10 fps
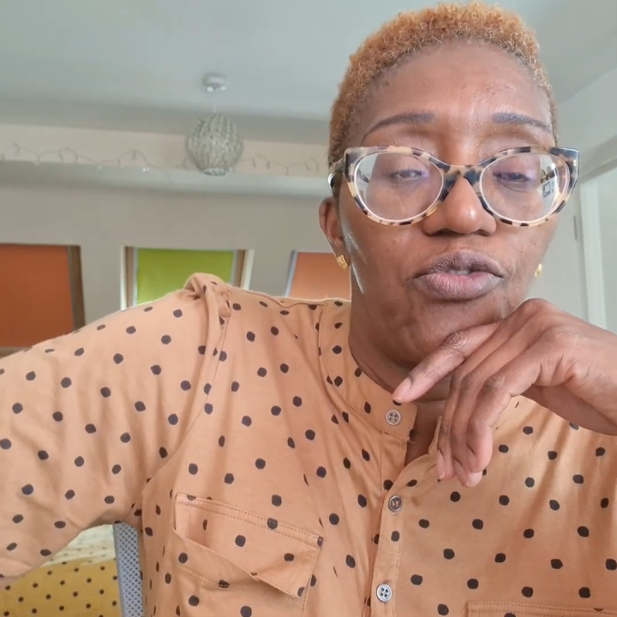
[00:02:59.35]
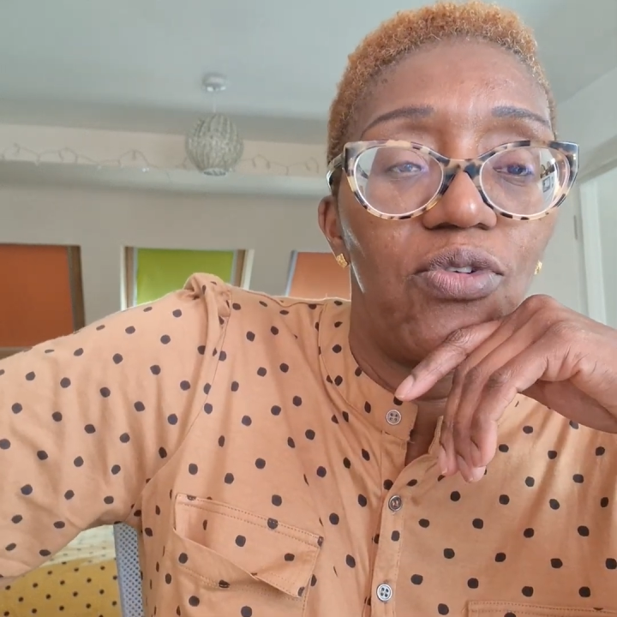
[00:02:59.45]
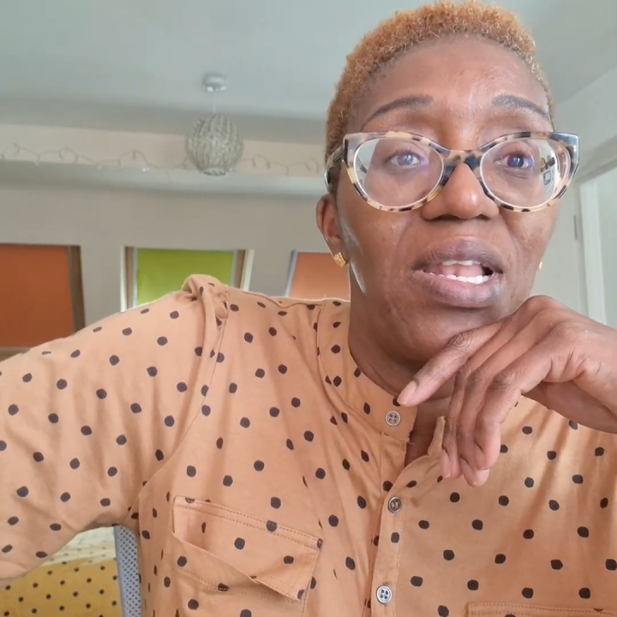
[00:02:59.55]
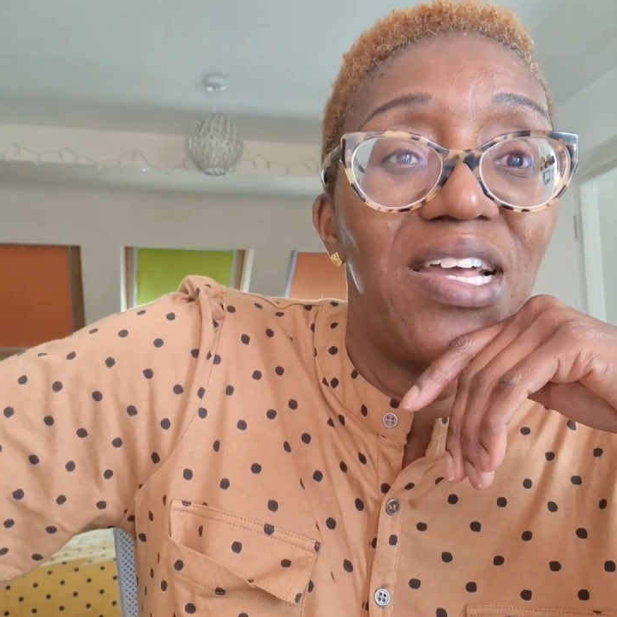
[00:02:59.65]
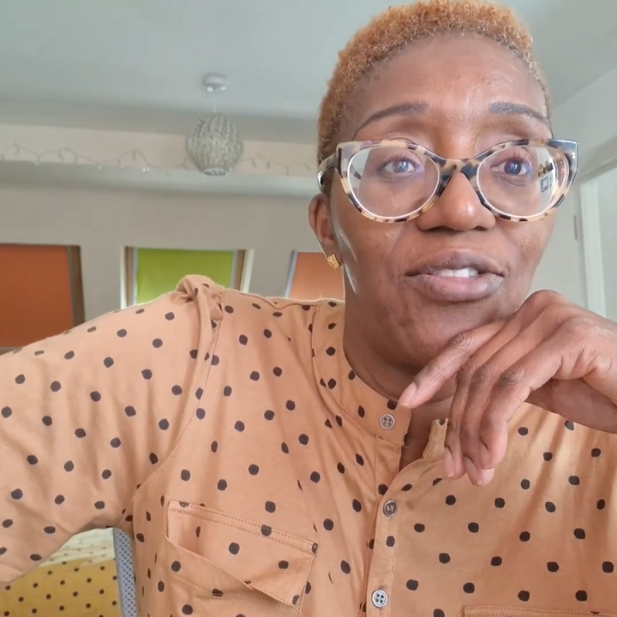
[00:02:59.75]

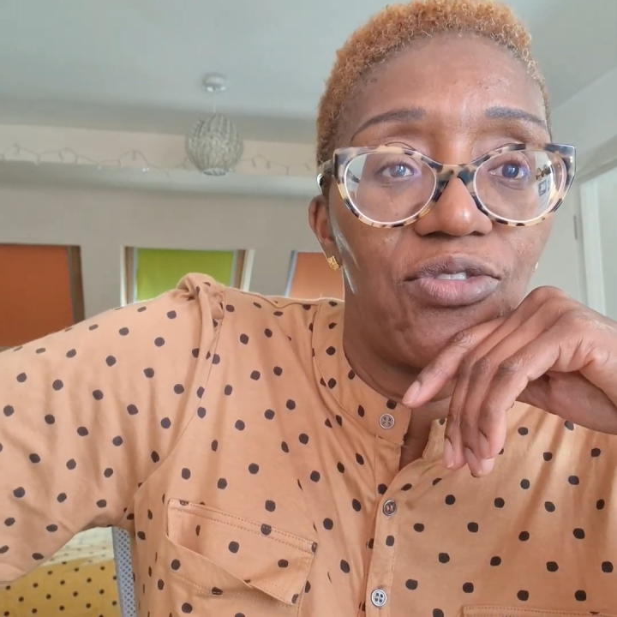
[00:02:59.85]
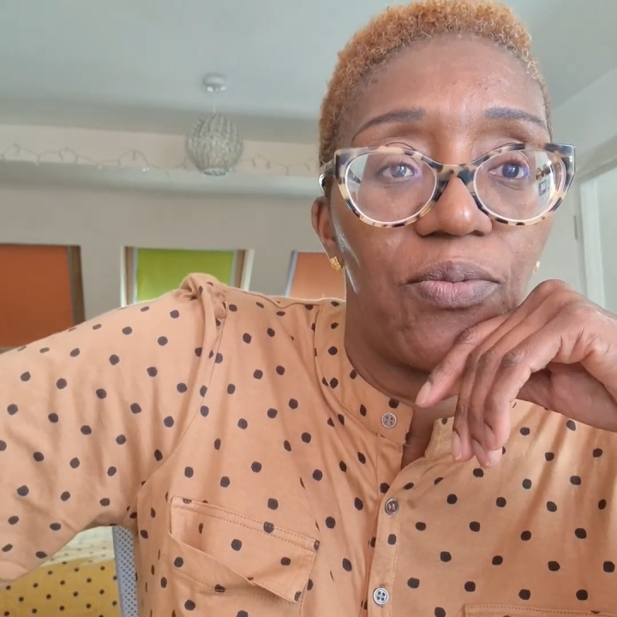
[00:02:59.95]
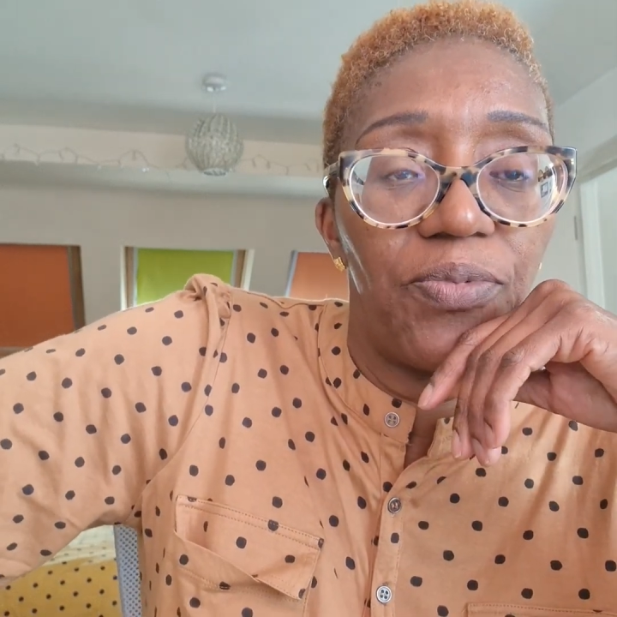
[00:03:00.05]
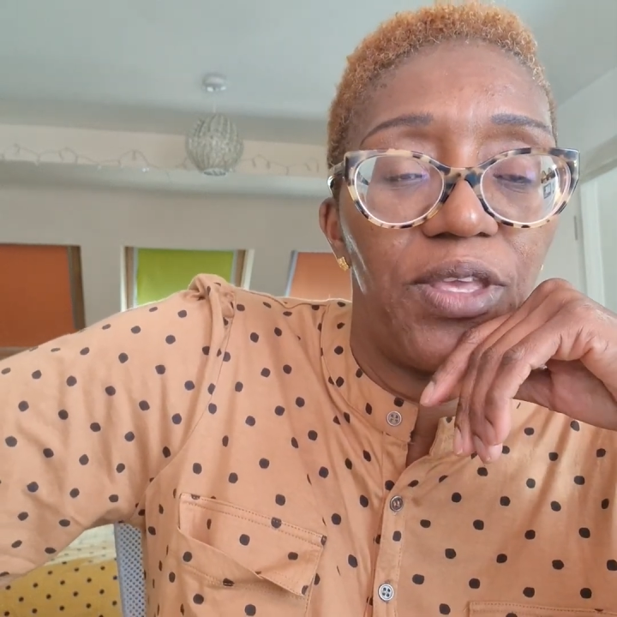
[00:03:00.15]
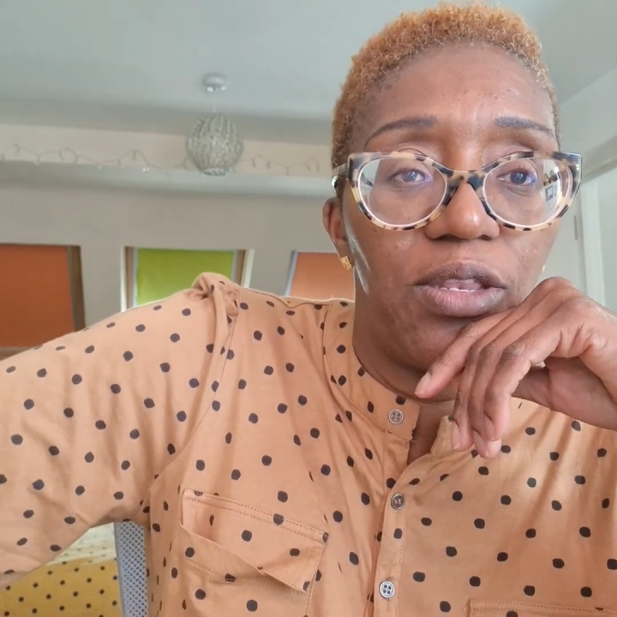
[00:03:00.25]
to learn
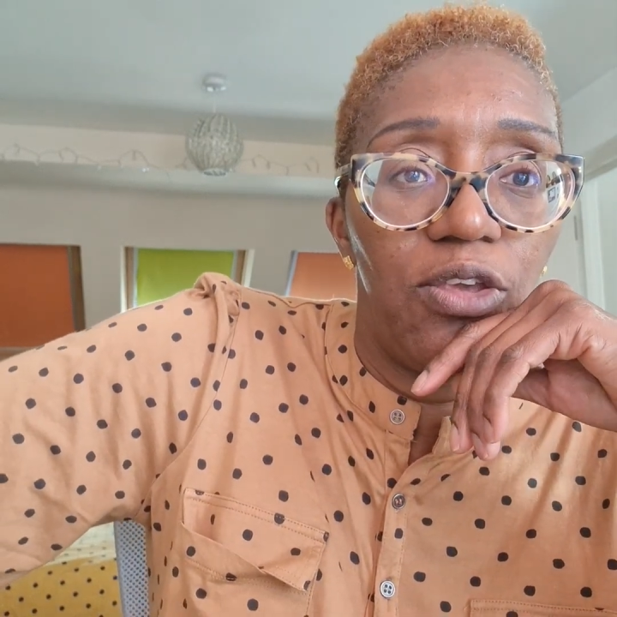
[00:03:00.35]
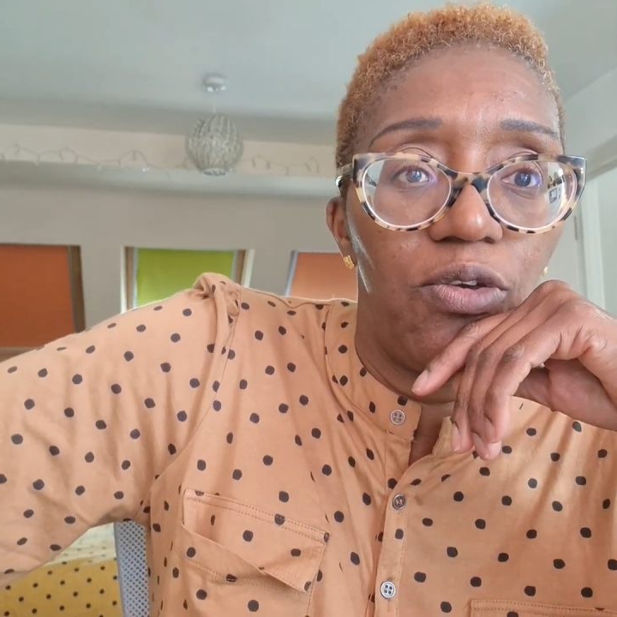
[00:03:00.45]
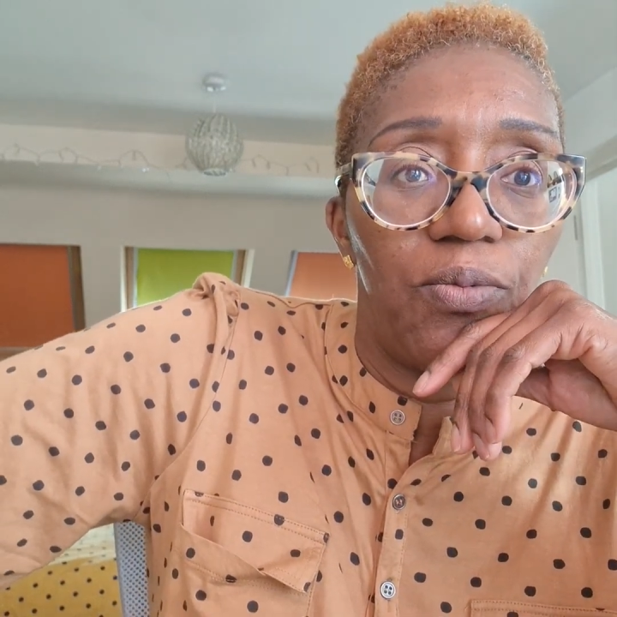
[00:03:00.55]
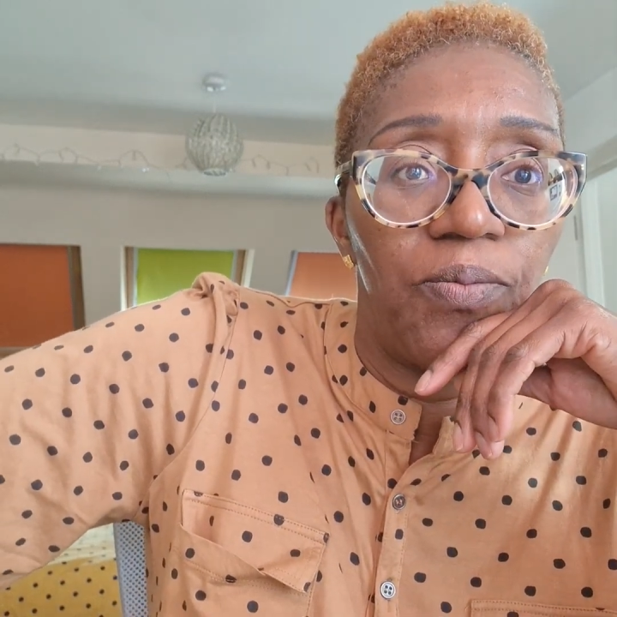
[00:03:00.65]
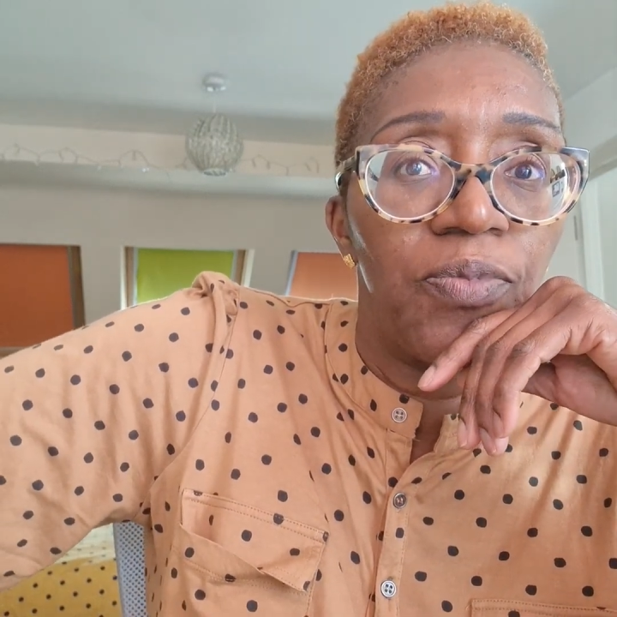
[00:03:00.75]
something
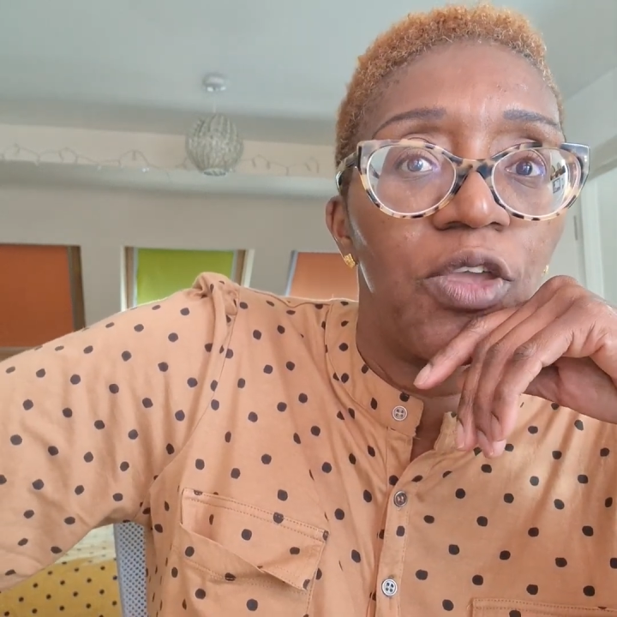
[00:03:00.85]
new.